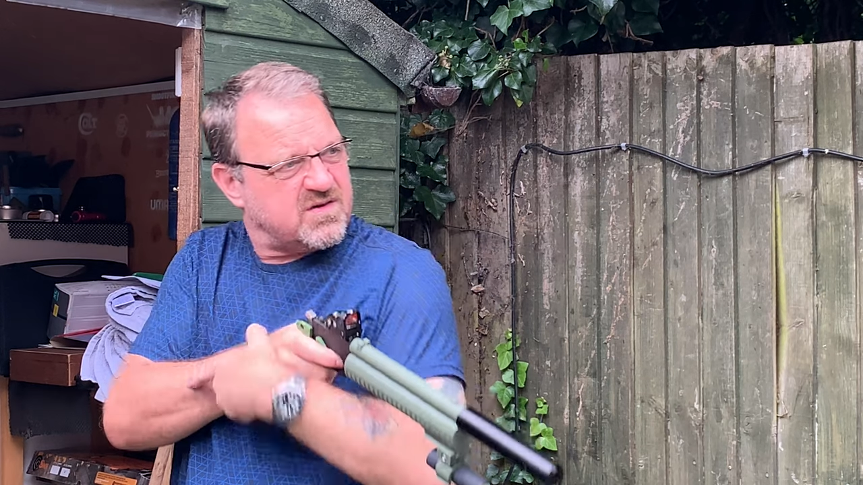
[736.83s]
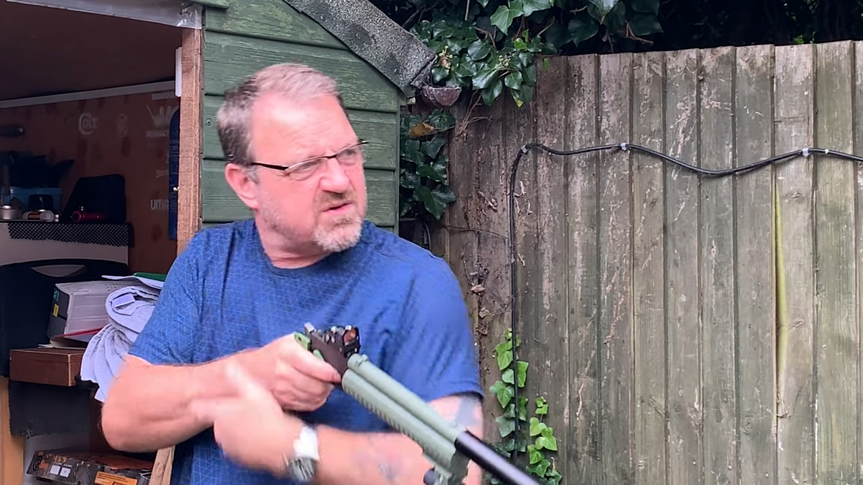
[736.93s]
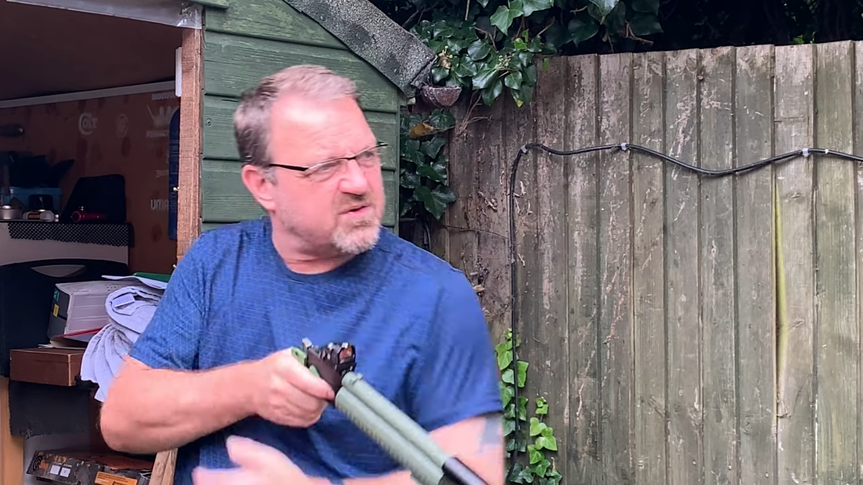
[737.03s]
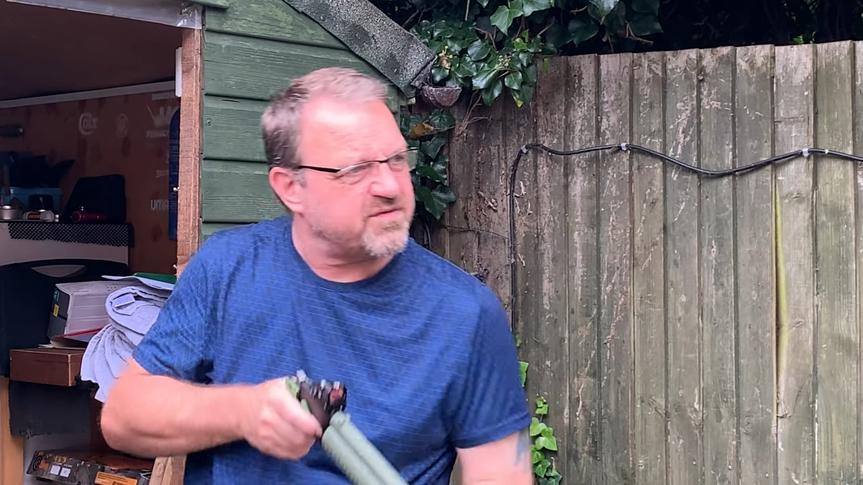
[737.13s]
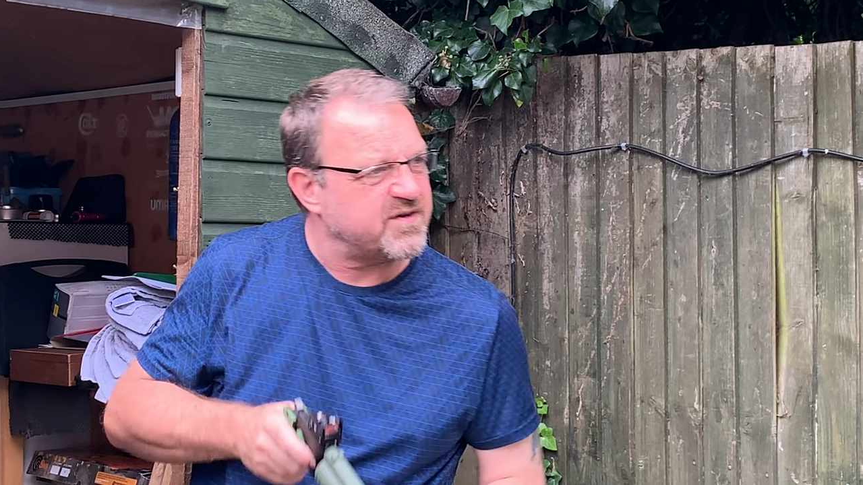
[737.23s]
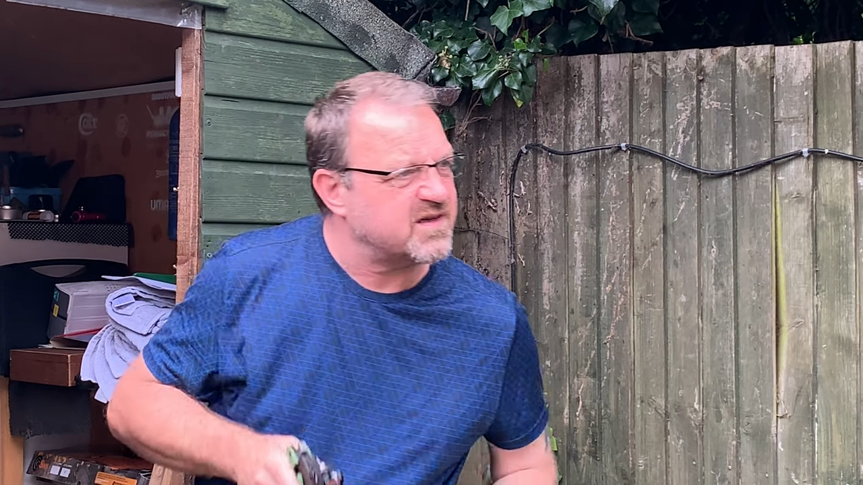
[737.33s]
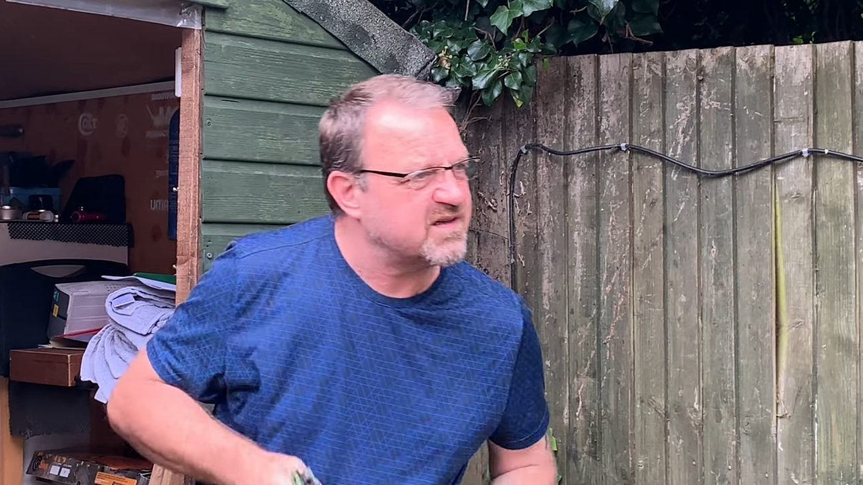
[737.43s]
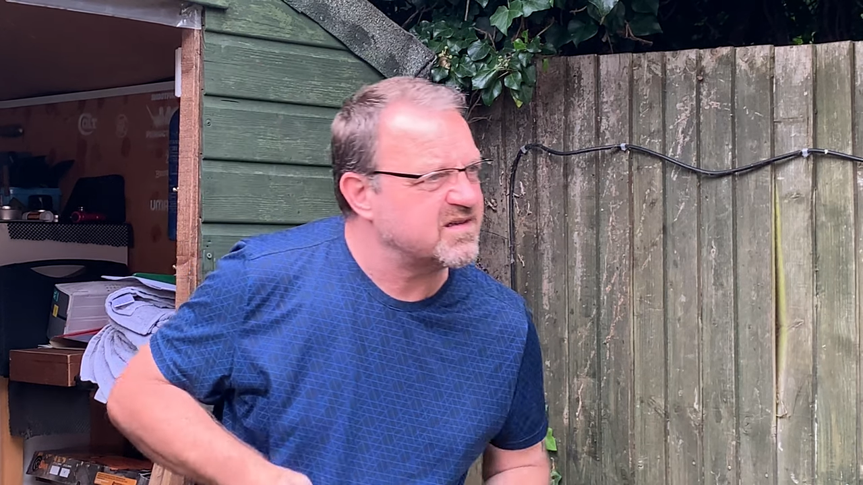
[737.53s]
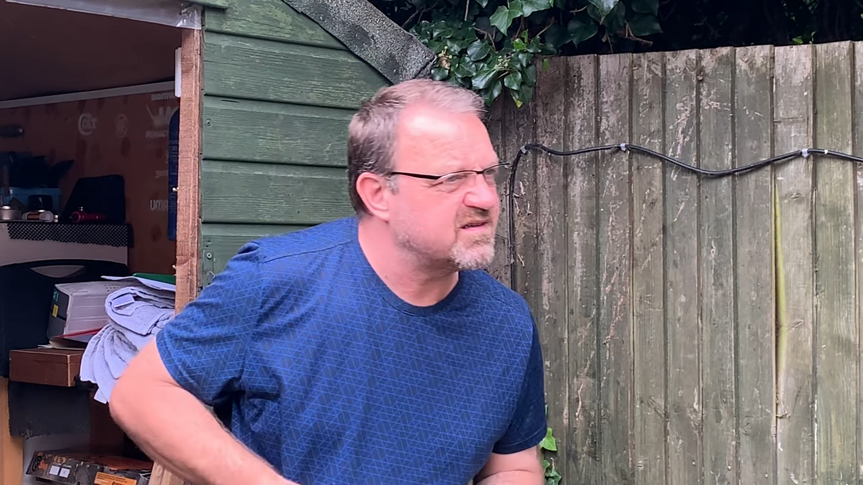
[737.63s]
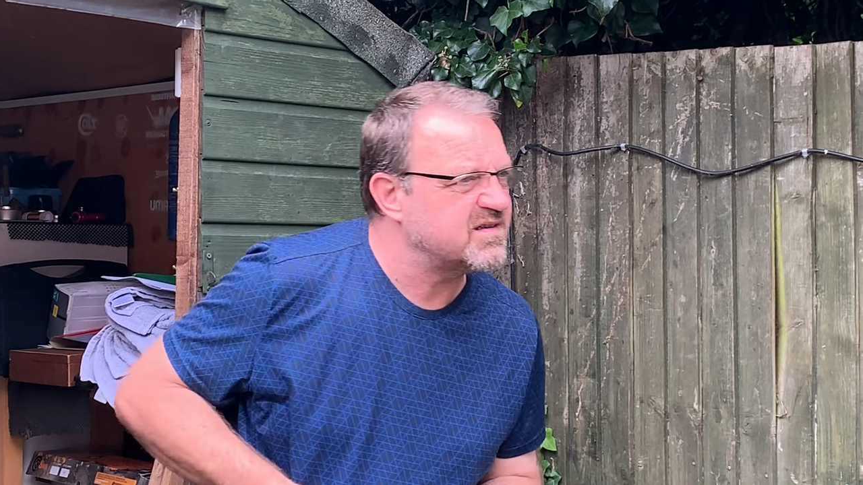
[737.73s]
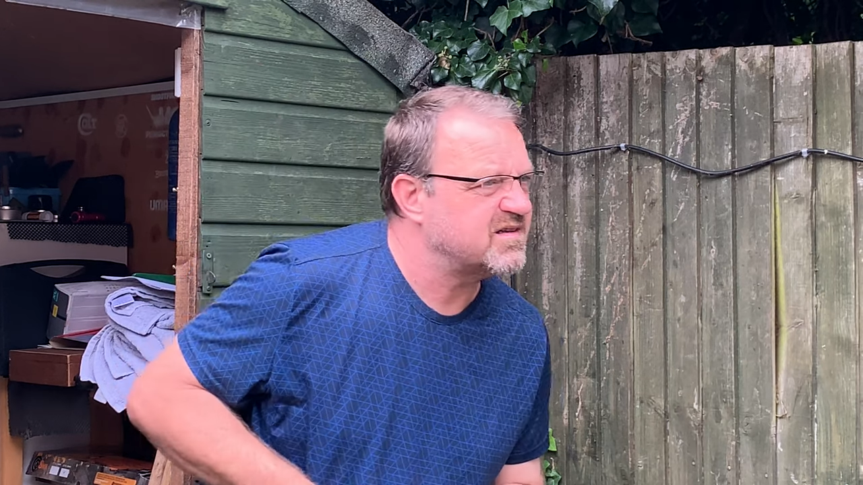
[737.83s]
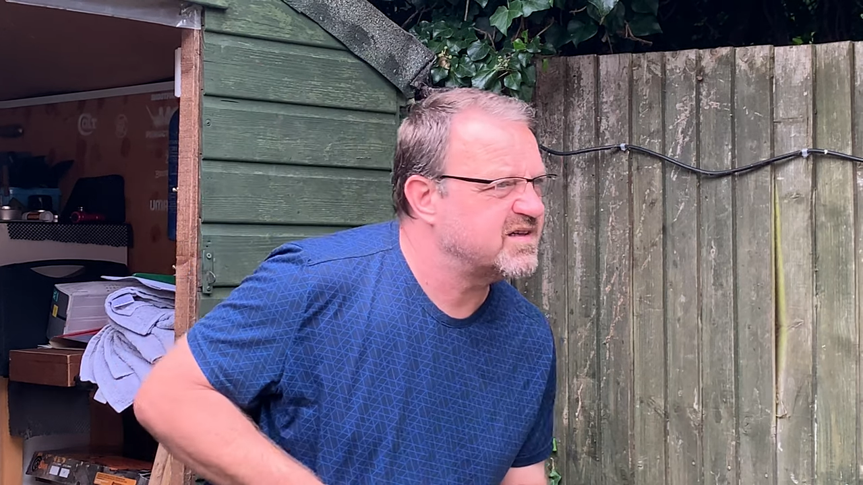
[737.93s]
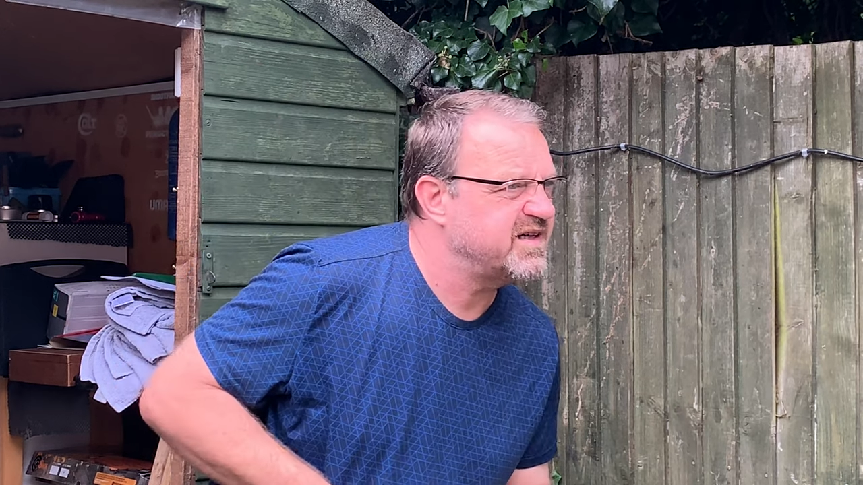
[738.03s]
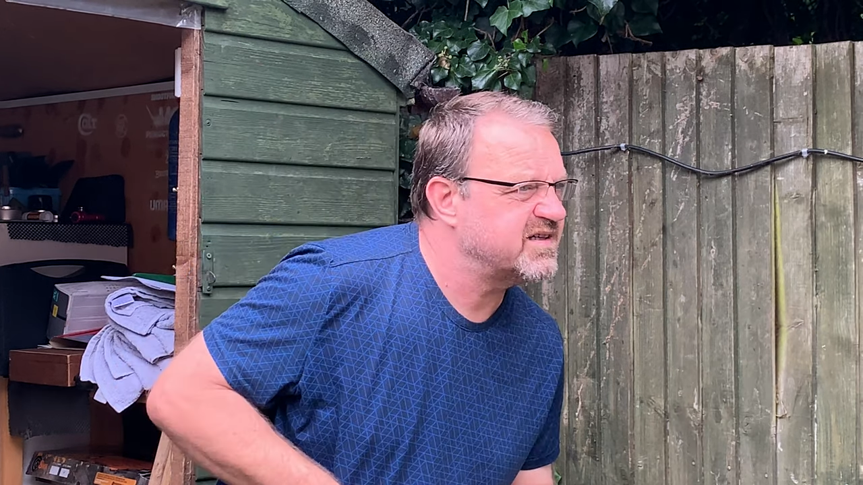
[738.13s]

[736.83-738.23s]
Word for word: Oh, I think I hit